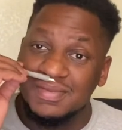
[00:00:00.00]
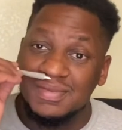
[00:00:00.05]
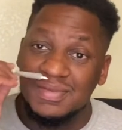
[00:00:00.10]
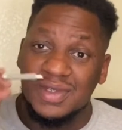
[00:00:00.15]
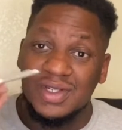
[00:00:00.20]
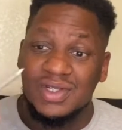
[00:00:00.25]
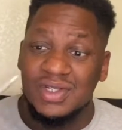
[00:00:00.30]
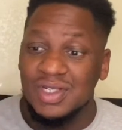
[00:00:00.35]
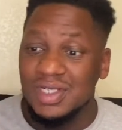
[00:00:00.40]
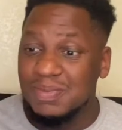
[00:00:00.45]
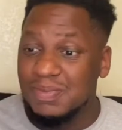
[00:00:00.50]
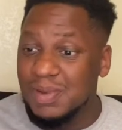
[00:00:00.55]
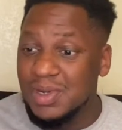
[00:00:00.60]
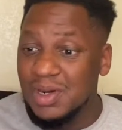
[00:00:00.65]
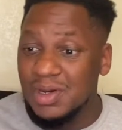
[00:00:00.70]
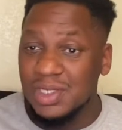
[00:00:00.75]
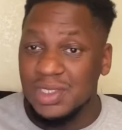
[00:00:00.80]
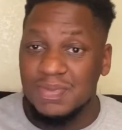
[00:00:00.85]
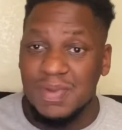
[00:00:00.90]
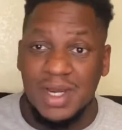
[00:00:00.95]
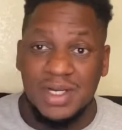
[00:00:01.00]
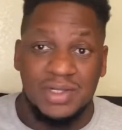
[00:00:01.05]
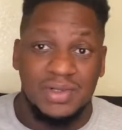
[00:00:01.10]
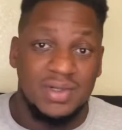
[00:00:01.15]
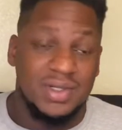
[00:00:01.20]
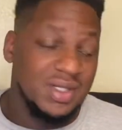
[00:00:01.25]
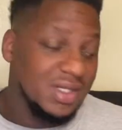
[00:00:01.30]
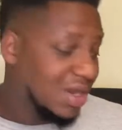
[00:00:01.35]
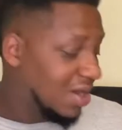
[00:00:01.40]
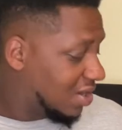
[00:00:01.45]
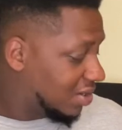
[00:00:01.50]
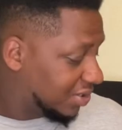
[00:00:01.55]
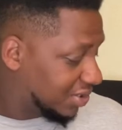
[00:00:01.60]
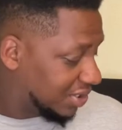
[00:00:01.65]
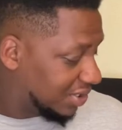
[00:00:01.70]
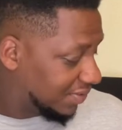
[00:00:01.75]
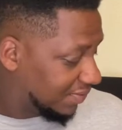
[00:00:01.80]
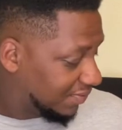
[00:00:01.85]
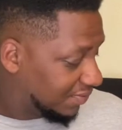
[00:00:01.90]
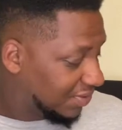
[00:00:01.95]
It's just pure special sauce
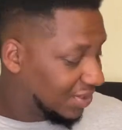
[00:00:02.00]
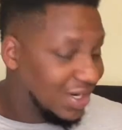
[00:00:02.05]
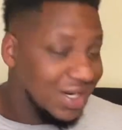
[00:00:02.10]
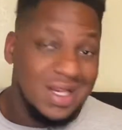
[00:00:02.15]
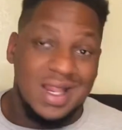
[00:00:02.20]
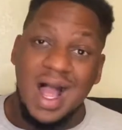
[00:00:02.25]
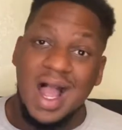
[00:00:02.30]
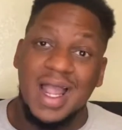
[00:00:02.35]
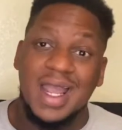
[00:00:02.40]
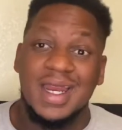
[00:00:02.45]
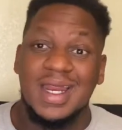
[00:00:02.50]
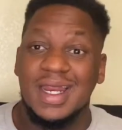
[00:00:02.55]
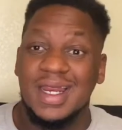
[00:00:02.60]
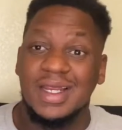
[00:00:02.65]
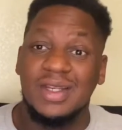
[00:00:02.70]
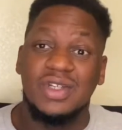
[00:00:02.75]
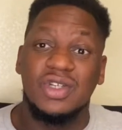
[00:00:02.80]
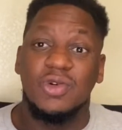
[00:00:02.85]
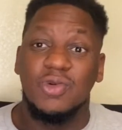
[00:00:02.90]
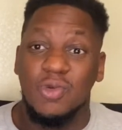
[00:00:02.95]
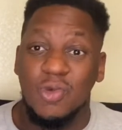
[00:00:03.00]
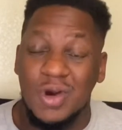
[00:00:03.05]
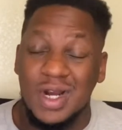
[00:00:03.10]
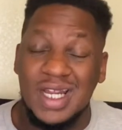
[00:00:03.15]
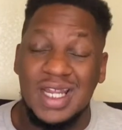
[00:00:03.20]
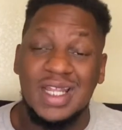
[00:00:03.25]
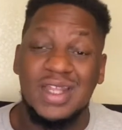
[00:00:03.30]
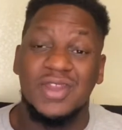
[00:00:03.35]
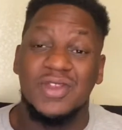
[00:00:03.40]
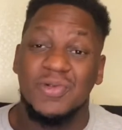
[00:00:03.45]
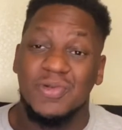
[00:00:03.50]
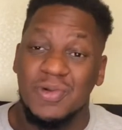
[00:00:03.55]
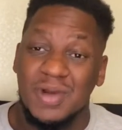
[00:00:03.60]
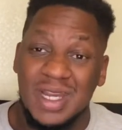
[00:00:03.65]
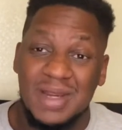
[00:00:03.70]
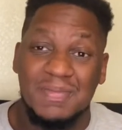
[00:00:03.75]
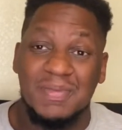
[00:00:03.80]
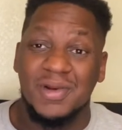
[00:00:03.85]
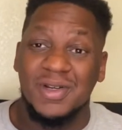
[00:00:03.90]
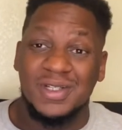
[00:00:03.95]
clocking in at 23%
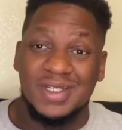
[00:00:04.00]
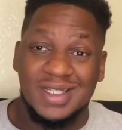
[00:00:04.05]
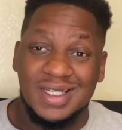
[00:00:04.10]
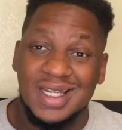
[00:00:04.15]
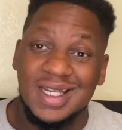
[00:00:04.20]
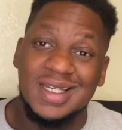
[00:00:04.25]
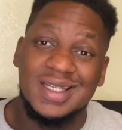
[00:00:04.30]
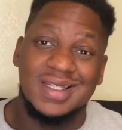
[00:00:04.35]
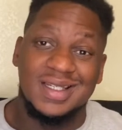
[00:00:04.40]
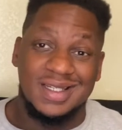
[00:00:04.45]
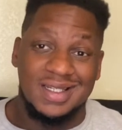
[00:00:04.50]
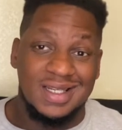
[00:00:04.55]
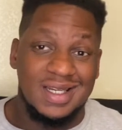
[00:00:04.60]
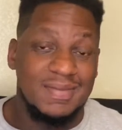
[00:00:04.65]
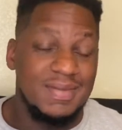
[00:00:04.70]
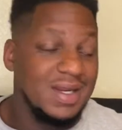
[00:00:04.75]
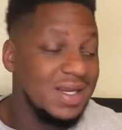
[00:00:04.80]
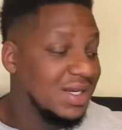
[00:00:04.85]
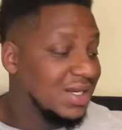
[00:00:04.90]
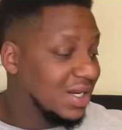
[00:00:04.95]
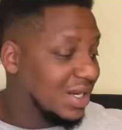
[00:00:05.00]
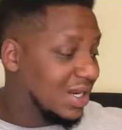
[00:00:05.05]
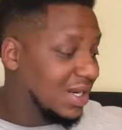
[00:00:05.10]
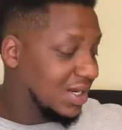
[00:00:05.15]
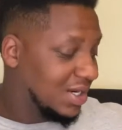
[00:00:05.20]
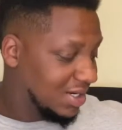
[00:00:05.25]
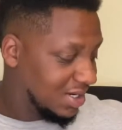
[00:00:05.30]
CBD.